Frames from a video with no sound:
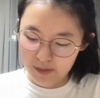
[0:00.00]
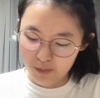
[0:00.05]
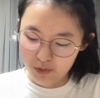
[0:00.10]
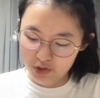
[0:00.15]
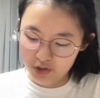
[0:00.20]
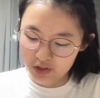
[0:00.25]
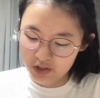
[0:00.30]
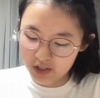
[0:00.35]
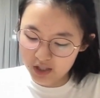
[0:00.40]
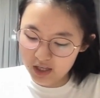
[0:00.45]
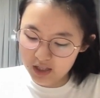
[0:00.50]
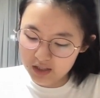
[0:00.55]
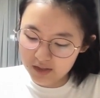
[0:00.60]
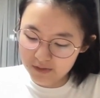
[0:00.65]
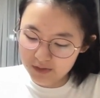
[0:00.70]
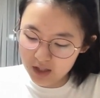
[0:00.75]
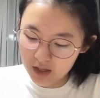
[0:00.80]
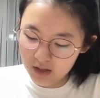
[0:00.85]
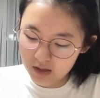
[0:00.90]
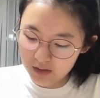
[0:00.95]
which is a case of
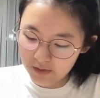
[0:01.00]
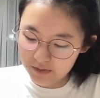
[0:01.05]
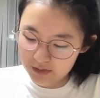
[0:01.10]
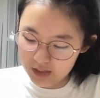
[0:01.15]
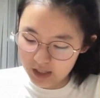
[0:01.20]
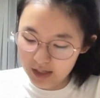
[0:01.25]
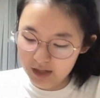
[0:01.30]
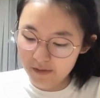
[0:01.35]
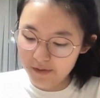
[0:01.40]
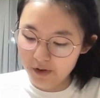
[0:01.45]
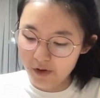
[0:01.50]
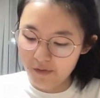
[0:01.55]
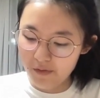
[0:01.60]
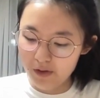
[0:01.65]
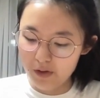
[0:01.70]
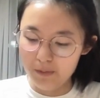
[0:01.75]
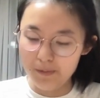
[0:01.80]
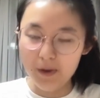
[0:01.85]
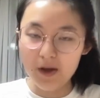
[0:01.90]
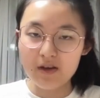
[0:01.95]
dative
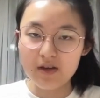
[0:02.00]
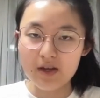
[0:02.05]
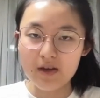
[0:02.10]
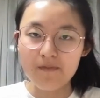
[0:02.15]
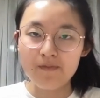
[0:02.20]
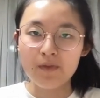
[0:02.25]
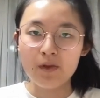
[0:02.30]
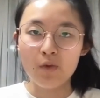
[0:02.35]
covalent bonding,